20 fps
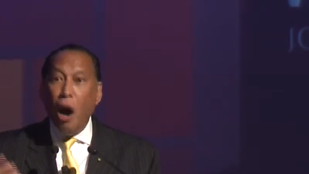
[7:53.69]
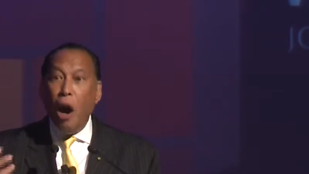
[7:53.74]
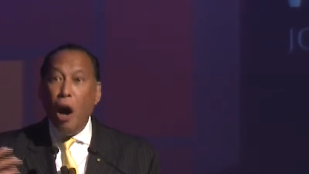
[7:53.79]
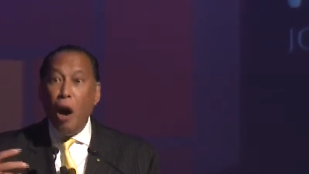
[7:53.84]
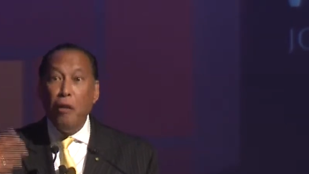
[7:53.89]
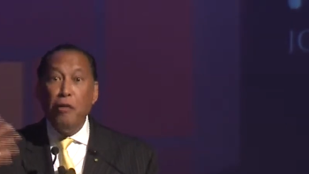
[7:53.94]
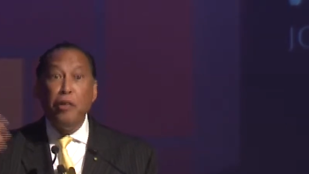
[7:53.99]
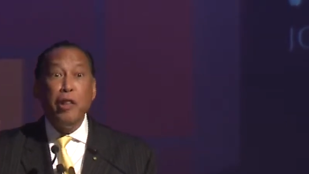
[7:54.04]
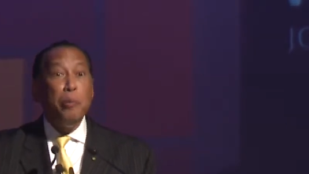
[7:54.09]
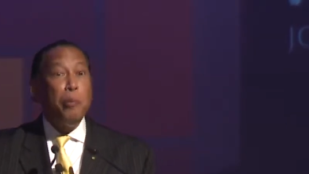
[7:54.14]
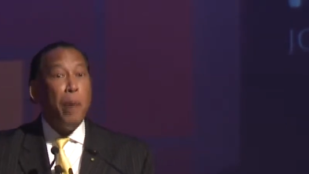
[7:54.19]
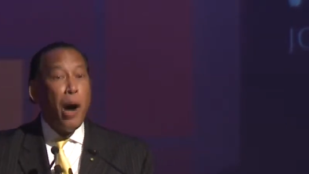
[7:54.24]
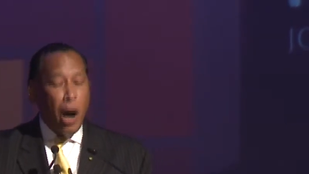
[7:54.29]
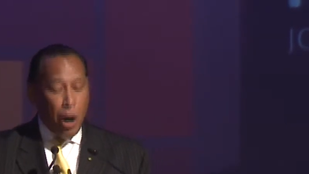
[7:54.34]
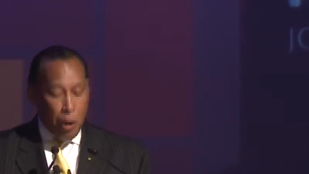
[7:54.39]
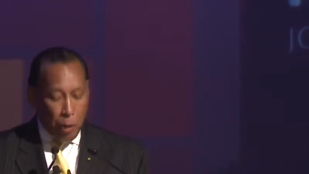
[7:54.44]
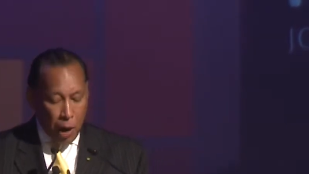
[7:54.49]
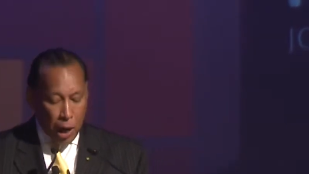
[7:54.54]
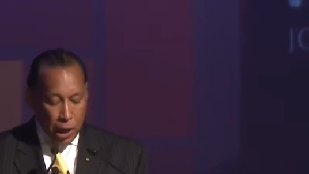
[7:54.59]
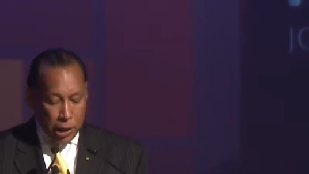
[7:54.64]
of the
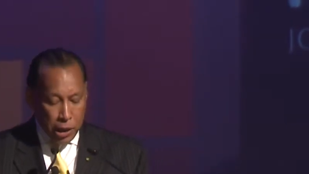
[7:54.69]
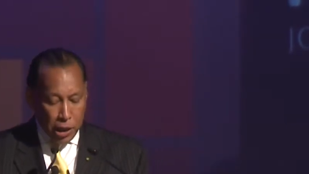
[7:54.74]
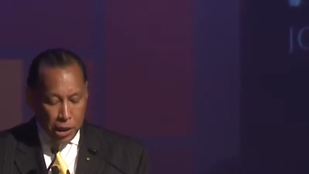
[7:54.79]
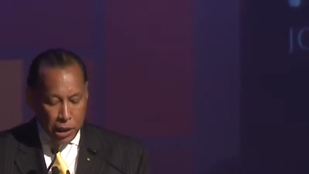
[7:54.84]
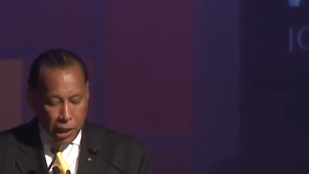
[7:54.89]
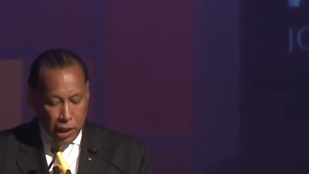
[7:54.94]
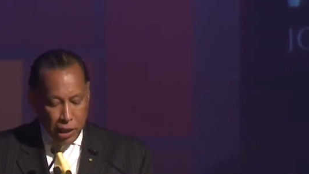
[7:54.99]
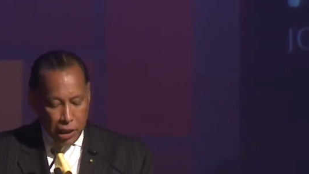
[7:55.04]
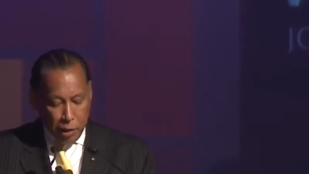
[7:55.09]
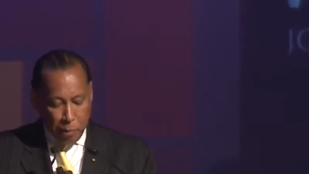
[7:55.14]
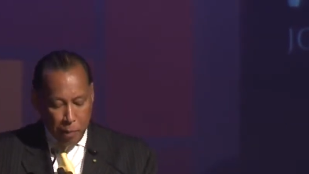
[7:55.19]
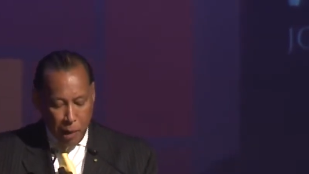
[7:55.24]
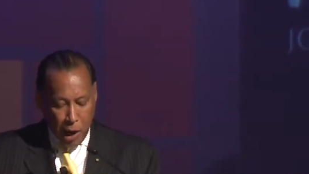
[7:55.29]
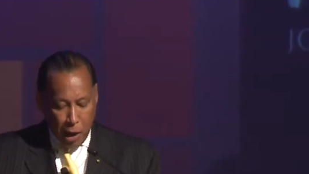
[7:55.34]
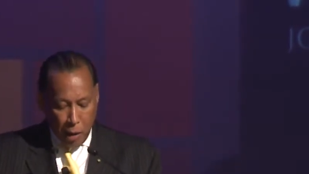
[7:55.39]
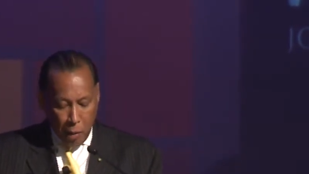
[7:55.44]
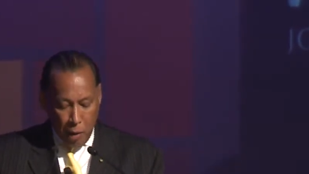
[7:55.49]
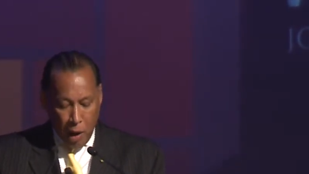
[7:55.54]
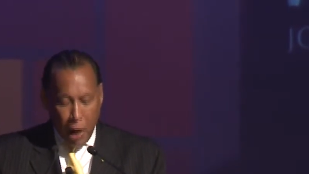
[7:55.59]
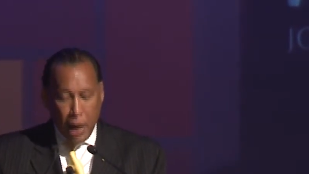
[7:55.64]
Maharajas and the
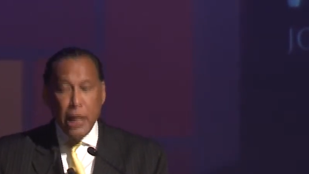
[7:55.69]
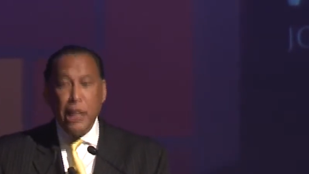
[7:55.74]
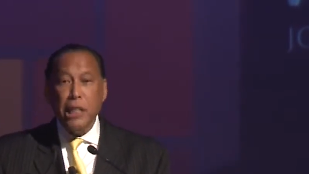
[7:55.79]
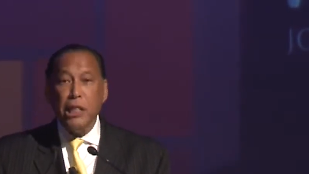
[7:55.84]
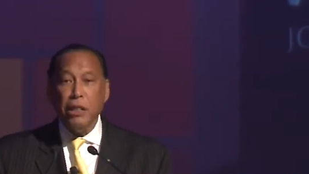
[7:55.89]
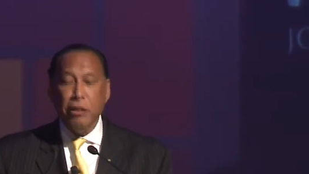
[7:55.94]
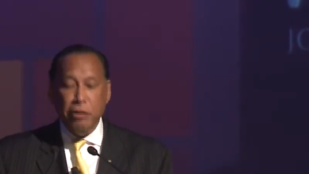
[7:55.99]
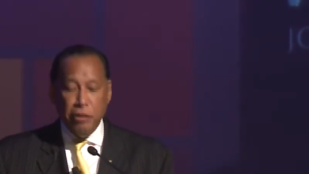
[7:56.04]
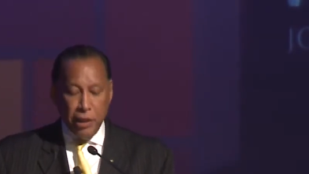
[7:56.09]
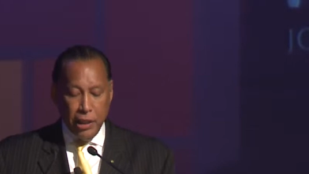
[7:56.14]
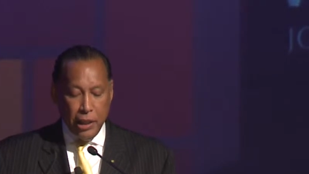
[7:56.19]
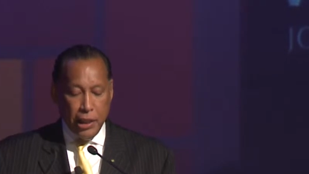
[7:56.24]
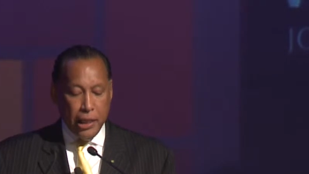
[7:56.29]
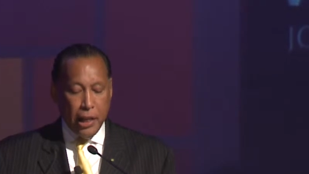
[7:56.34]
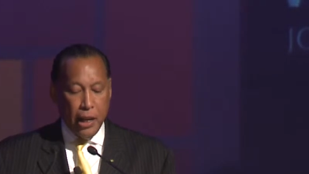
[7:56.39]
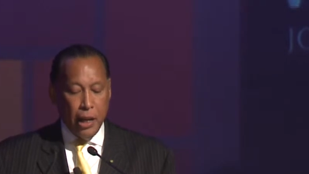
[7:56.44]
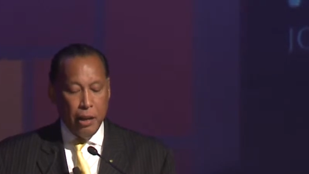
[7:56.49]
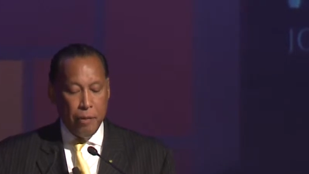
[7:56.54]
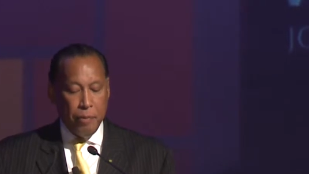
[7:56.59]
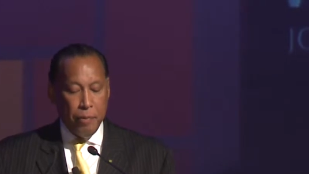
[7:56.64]
Maharanis of
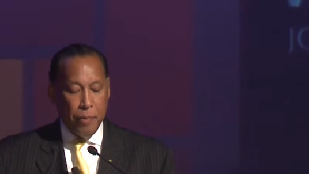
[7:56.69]
India